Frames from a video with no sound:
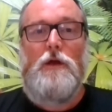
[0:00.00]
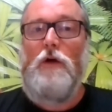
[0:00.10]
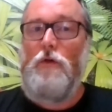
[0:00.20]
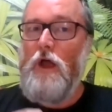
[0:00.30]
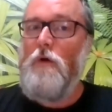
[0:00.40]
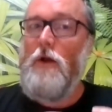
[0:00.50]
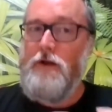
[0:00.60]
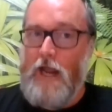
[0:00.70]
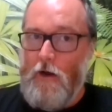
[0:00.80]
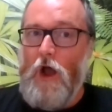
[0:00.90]
although
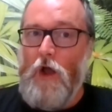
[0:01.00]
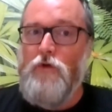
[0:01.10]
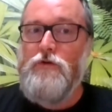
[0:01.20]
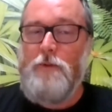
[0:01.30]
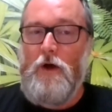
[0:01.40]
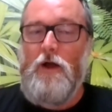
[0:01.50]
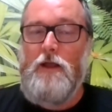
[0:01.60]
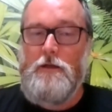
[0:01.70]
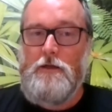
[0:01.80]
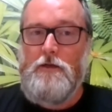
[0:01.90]
now owned
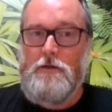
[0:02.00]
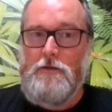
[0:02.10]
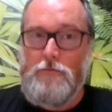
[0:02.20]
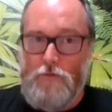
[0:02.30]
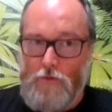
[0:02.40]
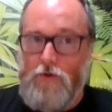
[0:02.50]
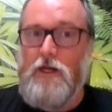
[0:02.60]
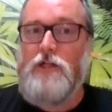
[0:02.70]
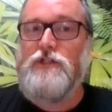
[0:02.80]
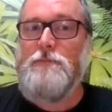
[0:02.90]
by the Gugu
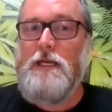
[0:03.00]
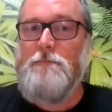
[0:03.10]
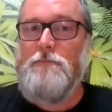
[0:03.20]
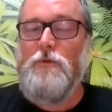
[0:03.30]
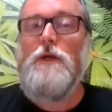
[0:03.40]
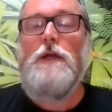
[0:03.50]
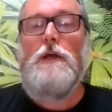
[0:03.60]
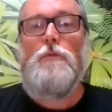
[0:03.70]
Yalanji people,